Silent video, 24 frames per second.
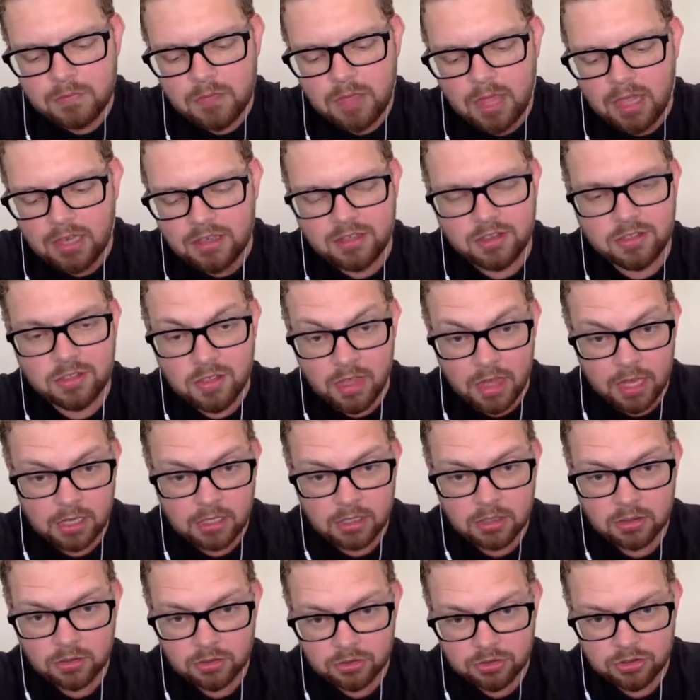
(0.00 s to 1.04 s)

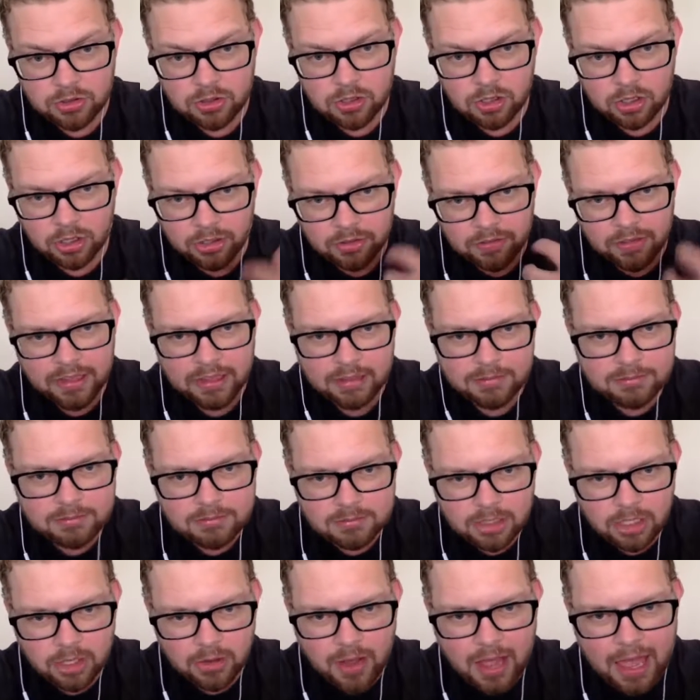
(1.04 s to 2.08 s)
antithetical to, or like,
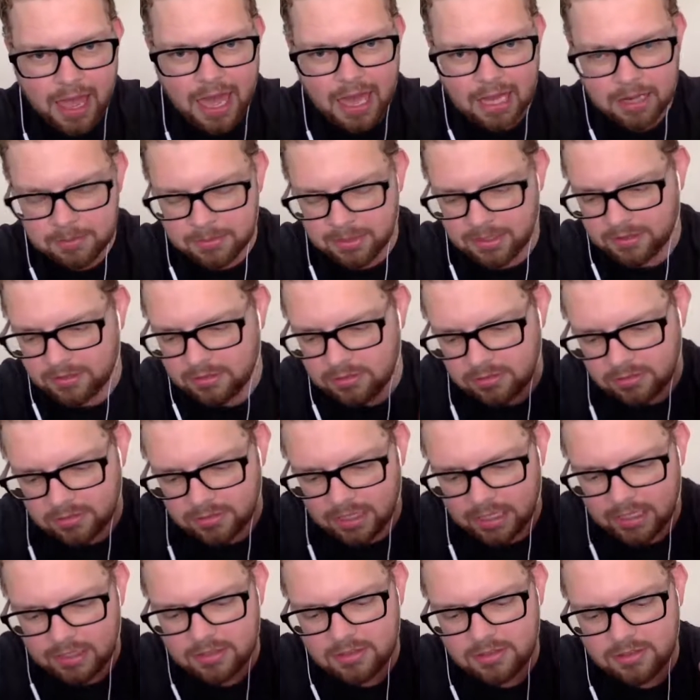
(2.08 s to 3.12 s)
you know, adamant
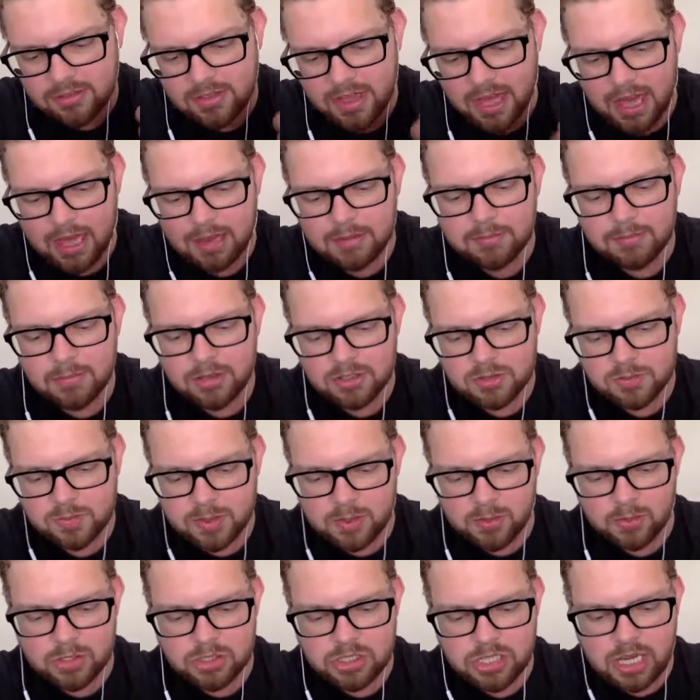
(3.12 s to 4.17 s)
that must be
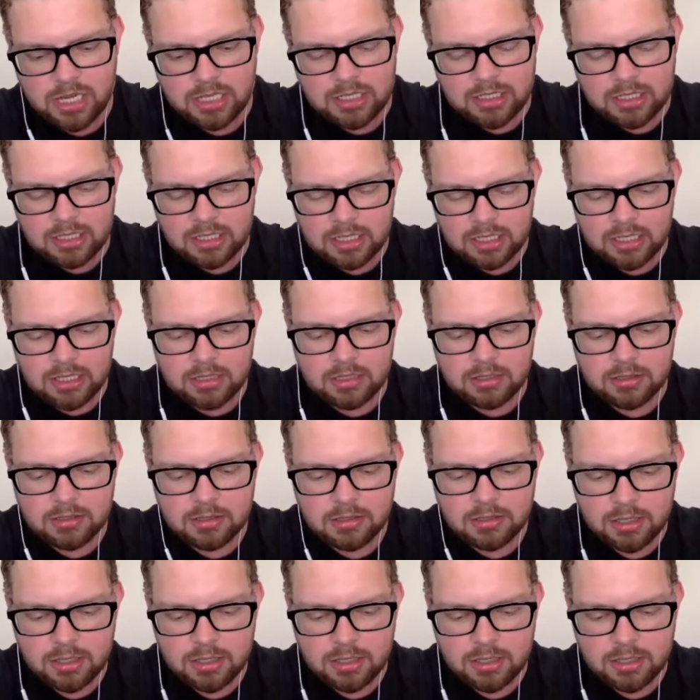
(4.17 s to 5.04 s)
rejected, and